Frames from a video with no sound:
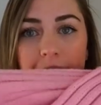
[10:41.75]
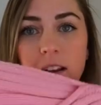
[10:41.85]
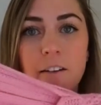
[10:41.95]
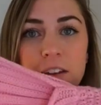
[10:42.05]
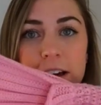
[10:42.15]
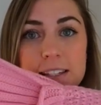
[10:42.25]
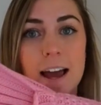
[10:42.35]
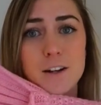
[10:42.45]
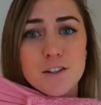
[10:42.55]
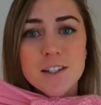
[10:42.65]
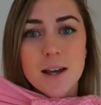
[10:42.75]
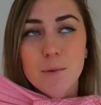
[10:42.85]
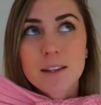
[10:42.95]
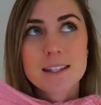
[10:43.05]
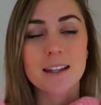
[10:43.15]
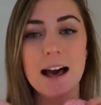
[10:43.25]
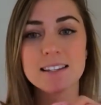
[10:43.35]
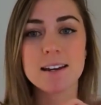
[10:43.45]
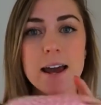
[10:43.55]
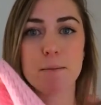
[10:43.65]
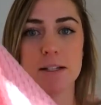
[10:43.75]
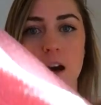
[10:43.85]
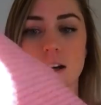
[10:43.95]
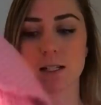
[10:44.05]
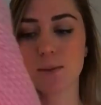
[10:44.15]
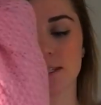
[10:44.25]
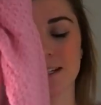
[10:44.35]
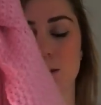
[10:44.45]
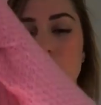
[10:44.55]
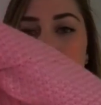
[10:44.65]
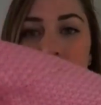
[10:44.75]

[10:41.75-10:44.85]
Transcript: I love this. I actually slept with this last night. My dog is obsessed with it.